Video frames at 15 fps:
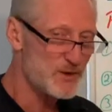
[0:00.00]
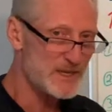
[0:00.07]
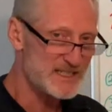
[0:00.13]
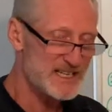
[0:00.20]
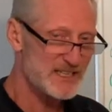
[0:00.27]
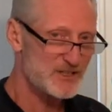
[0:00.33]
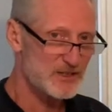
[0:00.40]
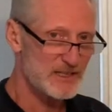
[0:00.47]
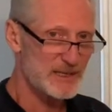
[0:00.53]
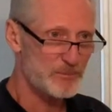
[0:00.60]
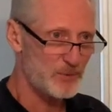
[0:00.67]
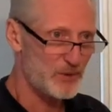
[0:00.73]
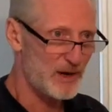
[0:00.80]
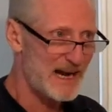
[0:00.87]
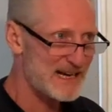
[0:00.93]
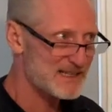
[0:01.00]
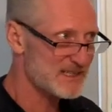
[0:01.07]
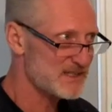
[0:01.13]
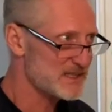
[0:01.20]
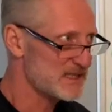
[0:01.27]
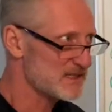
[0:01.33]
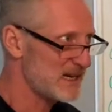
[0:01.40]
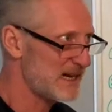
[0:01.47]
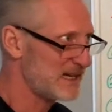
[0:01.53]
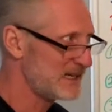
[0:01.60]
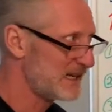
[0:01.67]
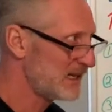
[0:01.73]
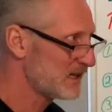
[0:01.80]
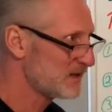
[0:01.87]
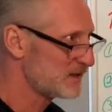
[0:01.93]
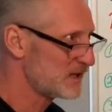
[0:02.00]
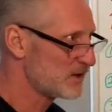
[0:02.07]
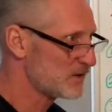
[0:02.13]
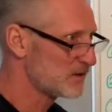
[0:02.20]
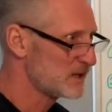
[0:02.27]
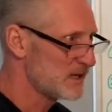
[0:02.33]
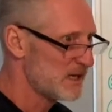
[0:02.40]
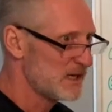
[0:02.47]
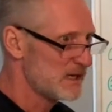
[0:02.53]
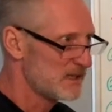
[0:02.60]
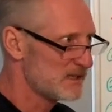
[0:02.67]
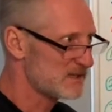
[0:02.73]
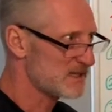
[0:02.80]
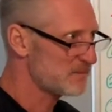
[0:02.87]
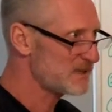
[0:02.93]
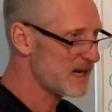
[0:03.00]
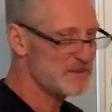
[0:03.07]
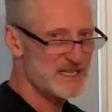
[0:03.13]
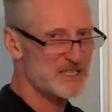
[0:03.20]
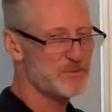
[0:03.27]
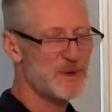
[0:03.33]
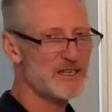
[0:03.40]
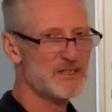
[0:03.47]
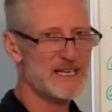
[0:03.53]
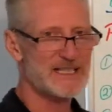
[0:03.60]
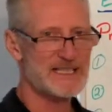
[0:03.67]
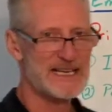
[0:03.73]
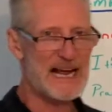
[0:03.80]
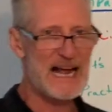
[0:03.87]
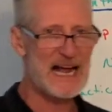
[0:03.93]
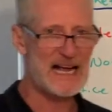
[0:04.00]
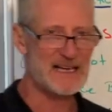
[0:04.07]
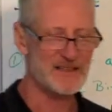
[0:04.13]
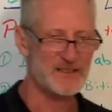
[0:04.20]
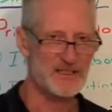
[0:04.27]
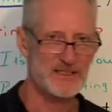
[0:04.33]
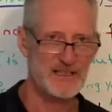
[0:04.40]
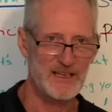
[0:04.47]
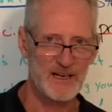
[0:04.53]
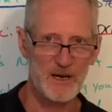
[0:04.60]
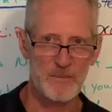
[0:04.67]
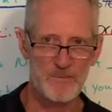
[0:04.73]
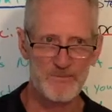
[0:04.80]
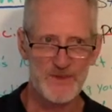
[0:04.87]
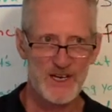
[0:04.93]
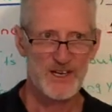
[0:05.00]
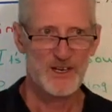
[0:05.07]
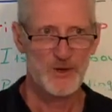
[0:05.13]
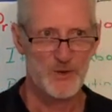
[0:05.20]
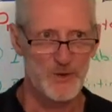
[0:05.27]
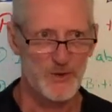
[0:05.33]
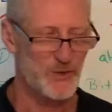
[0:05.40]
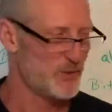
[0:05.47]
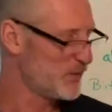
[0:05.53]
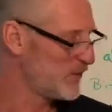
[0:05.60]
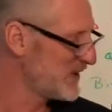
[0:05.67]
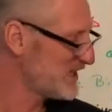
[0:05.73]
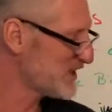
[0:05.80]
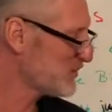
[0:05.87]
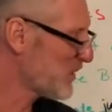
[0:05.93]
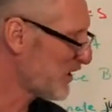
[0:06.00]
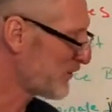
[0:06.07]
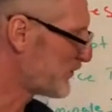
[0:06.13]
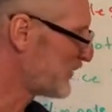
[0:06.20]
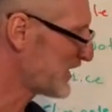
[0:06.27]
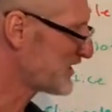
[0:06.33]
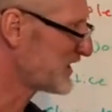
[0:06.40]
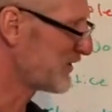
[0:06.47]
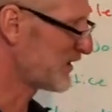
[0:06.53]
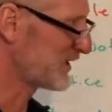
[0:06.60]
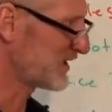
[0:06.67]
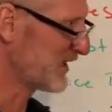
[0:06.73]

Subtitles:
you intentionally practice this idea, sometimes, especially as guys, we just want to fix everything.